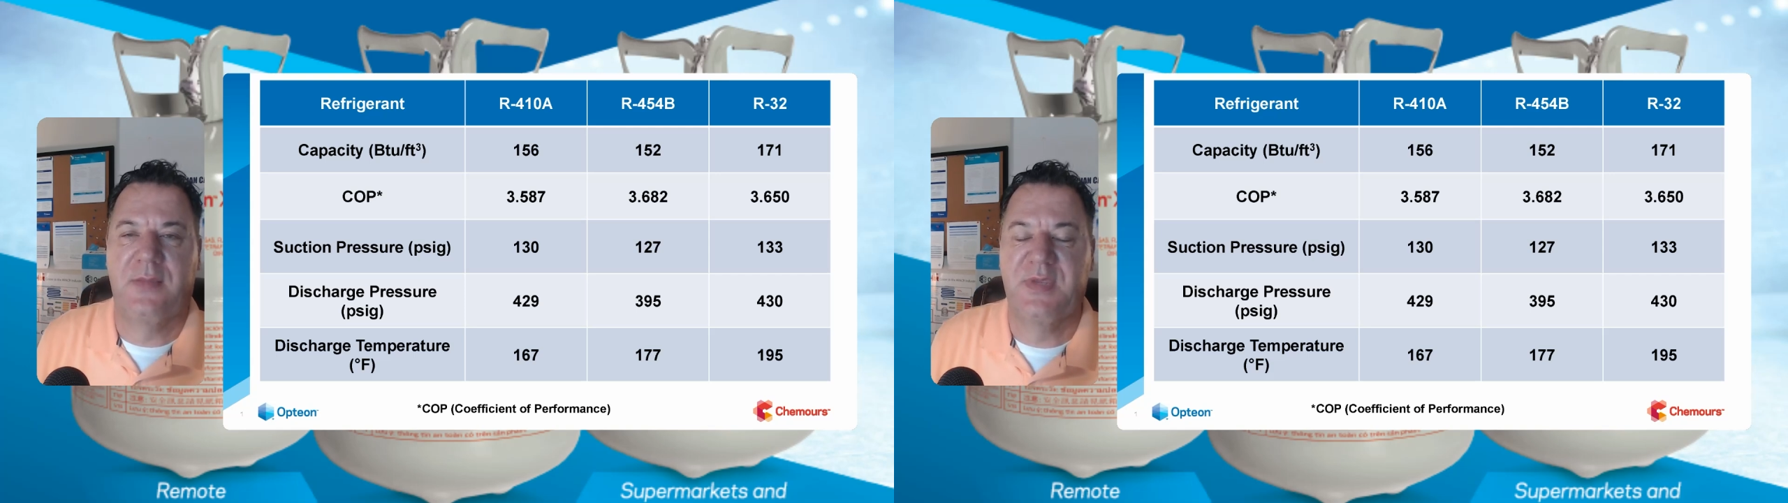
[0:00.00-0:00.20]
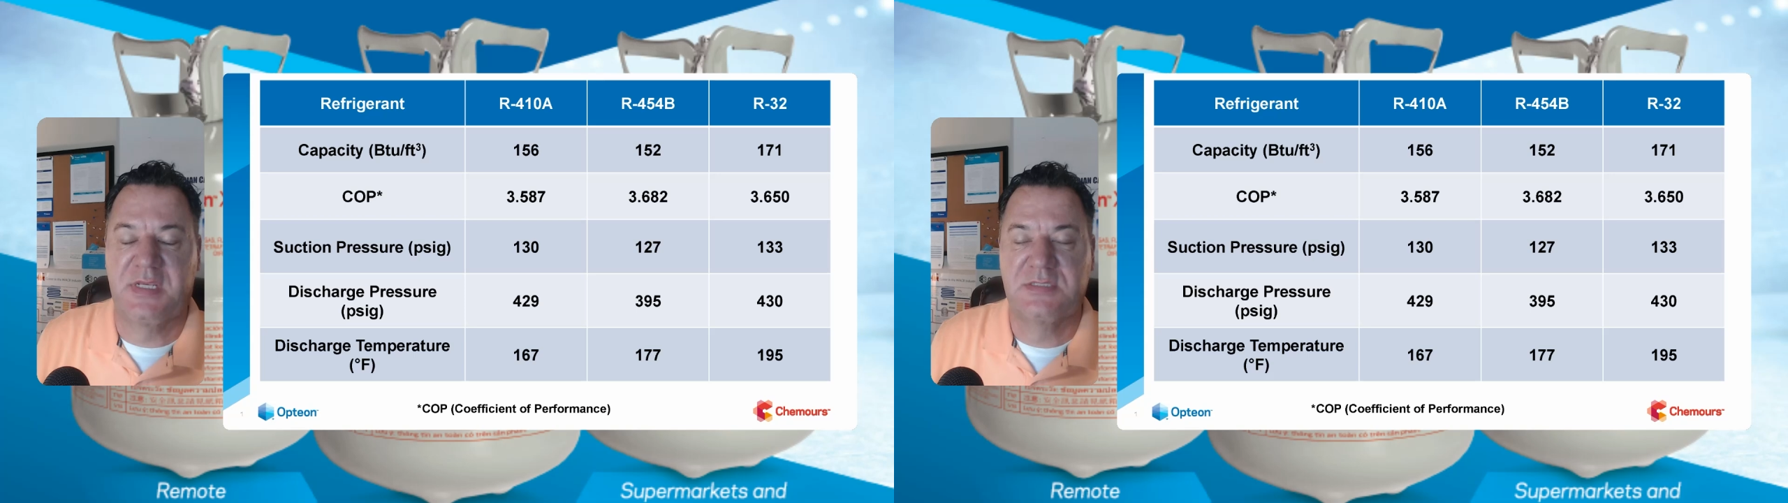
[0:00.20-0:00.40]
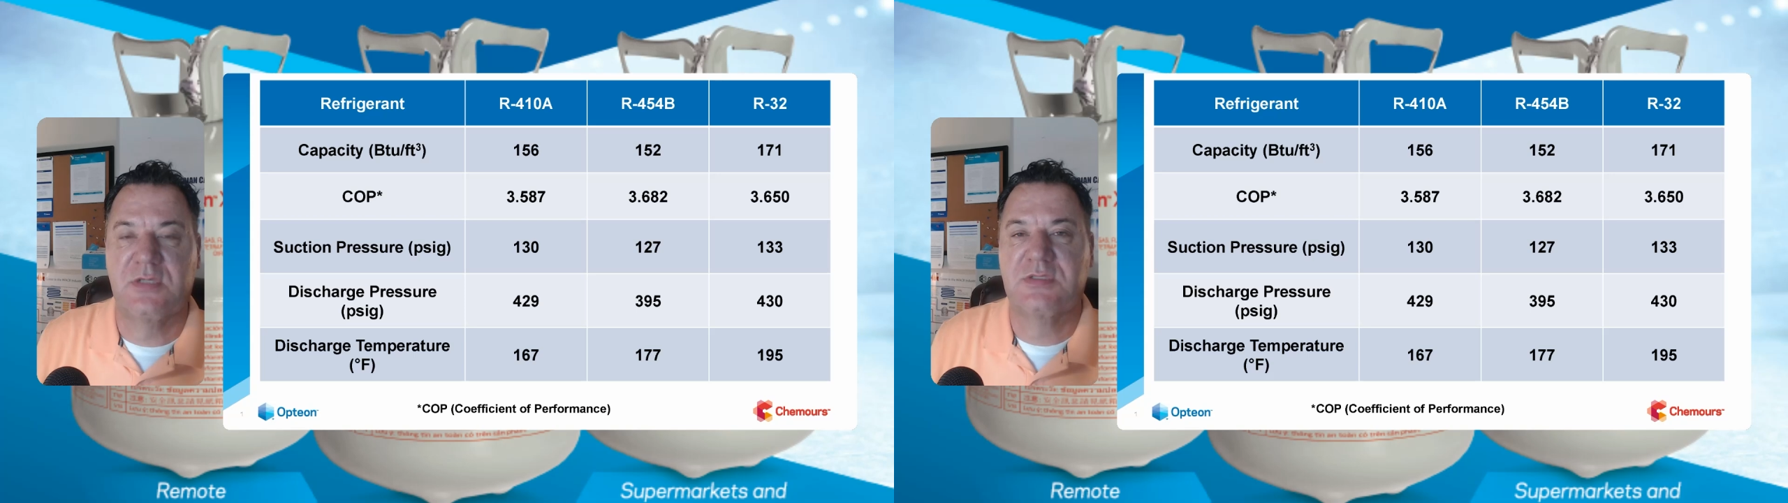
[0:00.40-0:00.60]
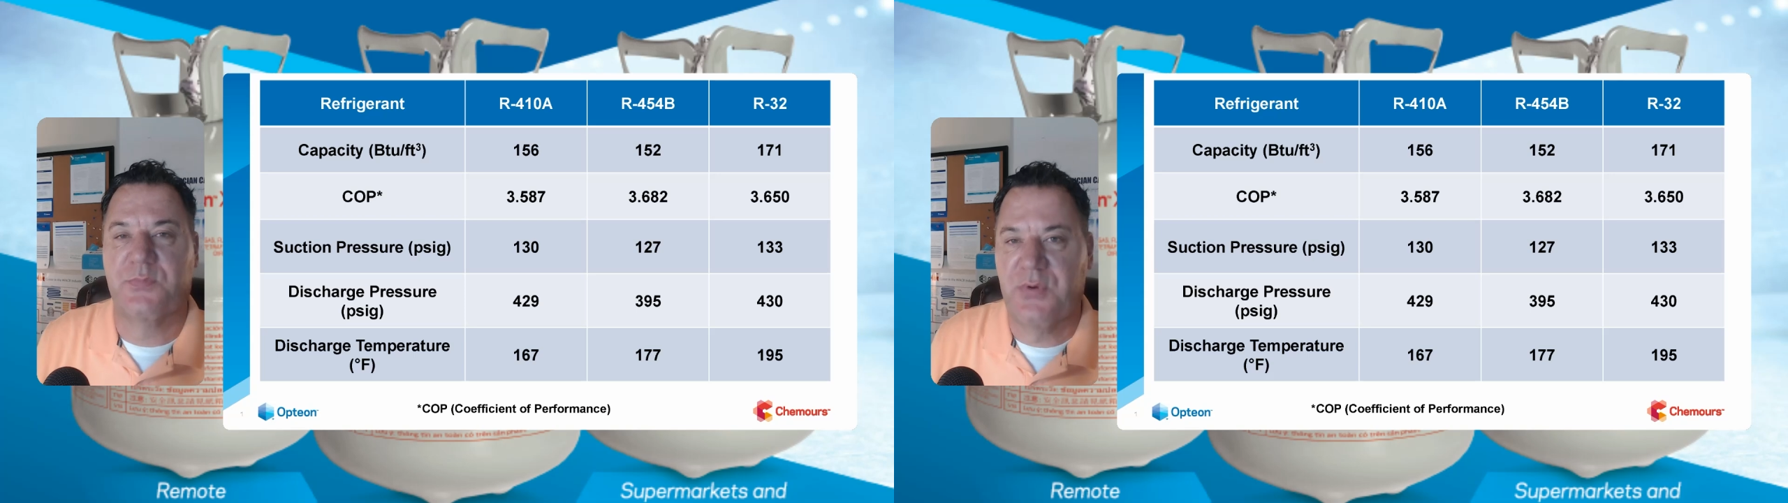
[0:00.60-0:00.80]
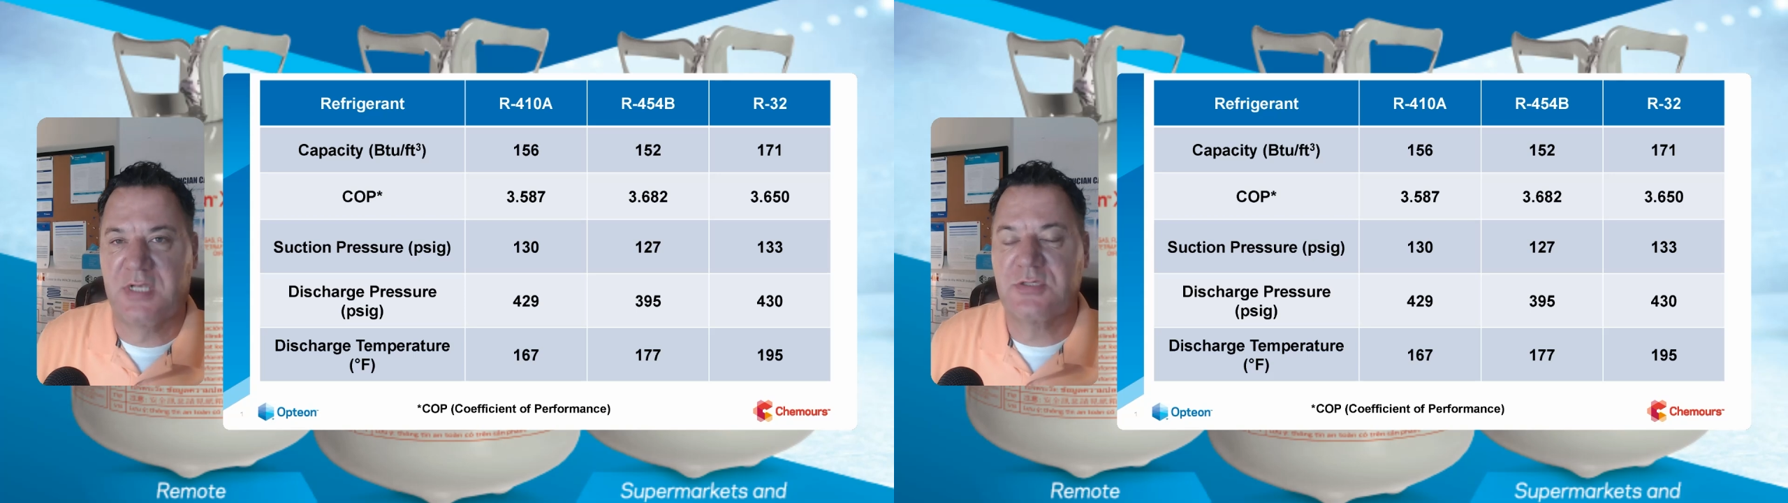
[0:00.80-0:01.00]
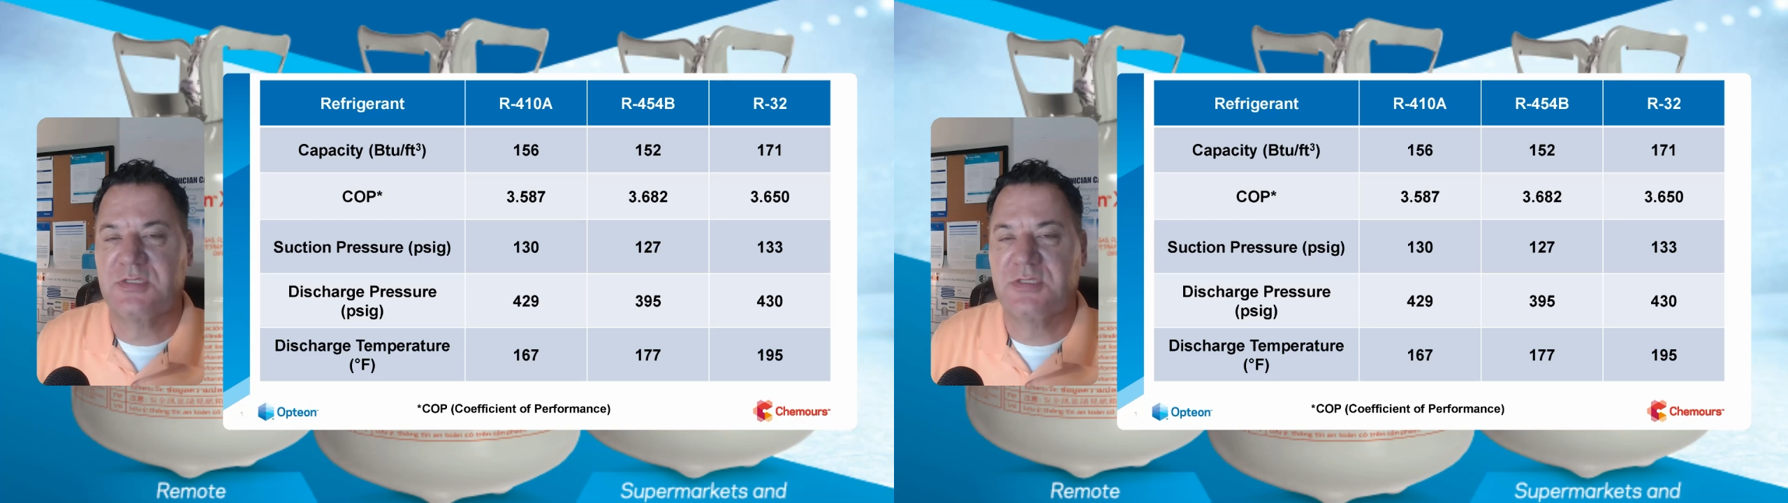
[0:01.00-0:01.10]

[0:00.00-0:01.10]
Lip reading: because there's a pressure